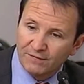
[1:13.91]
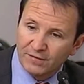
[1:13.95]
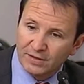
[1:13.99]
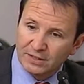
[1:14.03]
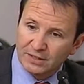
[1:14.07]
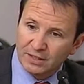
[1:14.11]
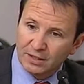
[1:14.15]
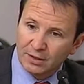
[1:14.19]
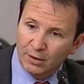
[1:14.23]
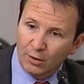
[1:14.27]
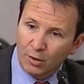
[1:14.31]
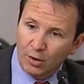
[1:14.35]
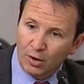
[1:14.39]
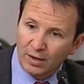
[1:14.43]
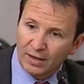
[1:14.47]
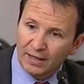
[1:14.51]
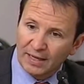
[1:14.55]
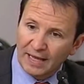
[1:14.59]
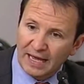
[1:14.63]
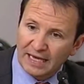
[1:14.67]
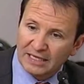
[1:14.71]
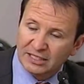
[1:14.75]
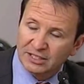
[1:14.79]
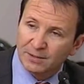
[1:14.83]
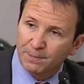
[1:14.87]
I visited an oil
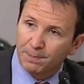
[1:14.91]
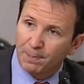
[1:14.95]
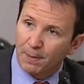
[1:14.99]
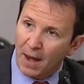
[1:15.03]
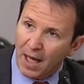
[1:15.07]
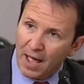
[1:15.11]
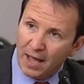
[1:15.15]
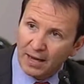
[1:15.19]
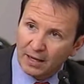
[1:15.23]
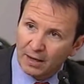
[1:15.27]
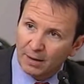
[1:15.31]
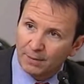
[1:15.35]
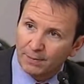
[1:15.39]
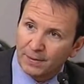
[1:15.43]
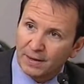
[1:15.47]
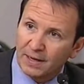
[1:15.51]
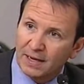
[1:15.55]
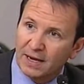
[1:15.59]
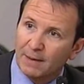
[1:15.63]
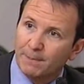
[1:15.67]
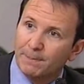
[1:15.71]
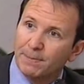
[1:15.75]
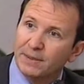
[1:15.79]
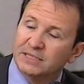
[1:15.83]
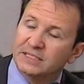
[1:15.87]
and gas supply
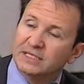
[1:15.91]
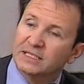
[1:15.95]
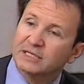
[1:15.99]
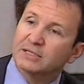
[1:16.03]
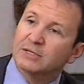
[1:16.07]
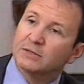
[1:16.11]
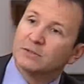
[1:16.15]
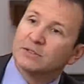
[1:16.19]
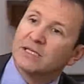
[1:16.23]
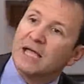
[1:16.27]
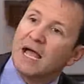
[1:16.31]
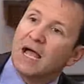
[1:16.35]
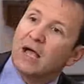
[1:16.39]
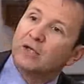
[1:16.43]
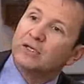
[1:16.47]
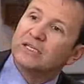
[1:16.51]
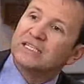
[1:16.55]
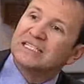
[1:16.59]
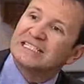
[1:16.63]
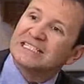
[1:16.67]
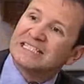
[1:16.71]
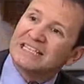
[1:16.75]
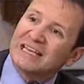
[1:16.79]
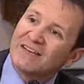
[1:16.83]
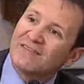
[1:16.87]
company. Their business was
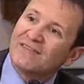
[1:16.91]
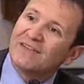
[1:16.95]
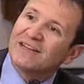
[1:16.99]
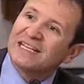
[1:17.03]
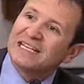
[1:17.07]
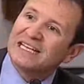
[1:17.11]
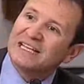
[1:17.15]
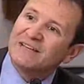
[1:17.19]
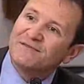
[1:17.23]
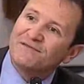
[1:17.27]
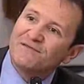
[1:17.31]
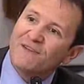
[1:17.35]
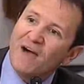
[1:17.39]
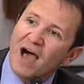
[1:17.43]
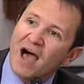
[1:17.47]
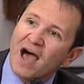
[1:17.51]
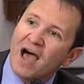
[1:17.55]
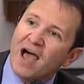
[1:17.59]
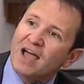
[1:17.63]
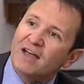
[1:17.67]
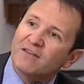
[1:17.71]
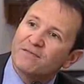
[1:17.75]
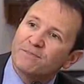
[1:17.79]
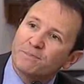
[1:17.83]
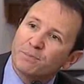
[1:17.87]
down
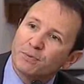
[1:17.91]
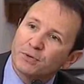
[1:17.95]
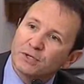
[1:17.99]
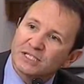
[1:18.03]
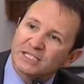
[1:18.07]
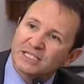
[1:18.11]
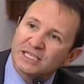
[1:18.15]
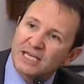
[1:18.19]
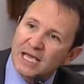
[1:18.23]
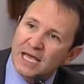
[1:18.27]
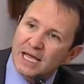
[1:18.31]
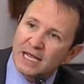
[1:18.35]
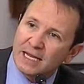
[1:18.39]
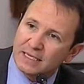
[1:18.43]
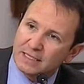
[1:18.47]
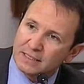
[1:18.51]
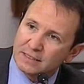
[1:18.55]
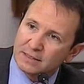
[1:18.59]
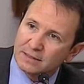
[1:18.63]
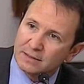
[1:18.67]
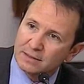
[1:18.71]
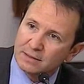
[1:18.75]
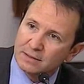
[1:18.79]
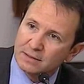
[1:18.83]
75%,